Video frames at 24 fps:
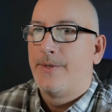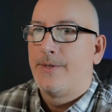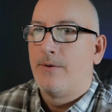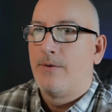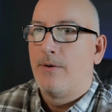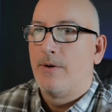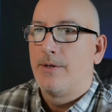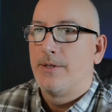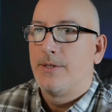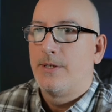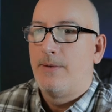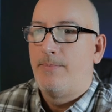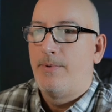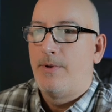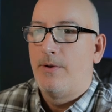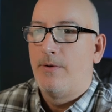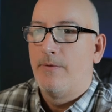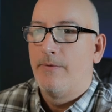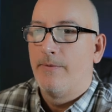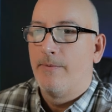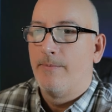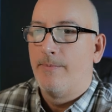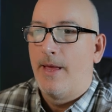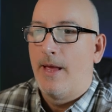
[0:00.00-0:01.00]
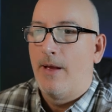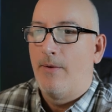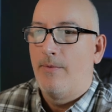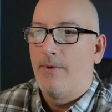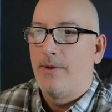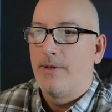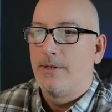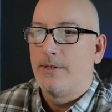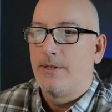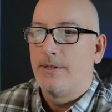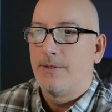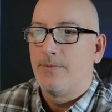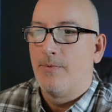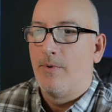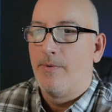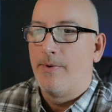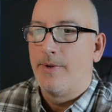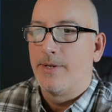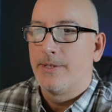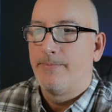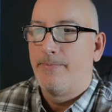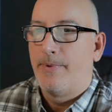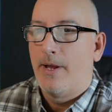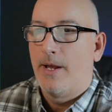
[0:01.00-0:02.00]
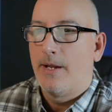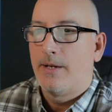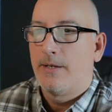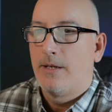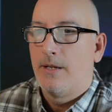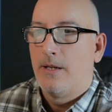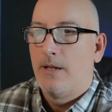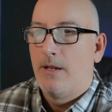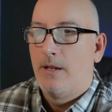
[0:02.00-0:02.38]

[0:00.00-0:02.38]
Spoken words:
our CPU from that one, this is what we expect.